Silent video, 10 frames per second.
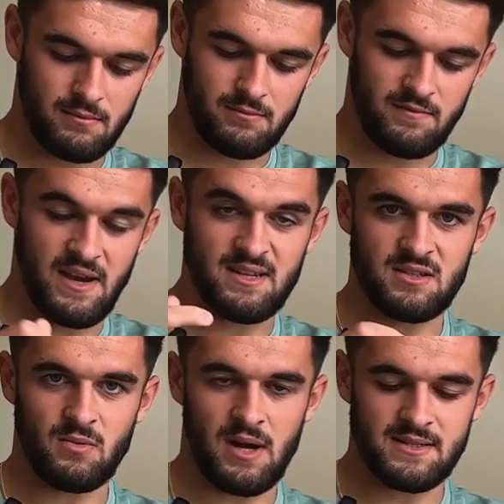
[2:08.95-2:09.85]
Face is
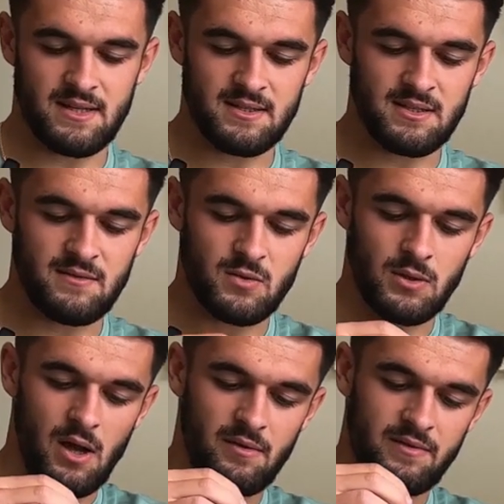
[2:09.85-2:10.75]
quite sensitive to a
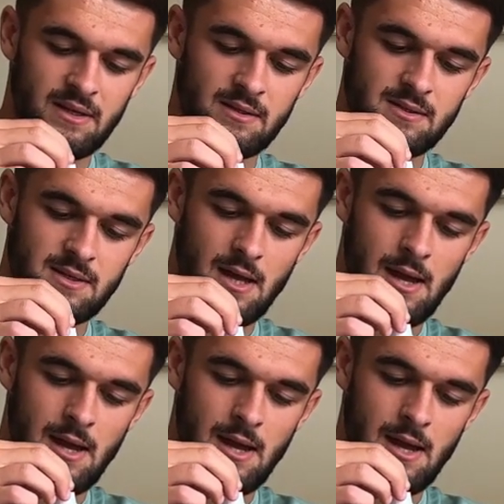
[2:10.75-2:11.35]
lot of things.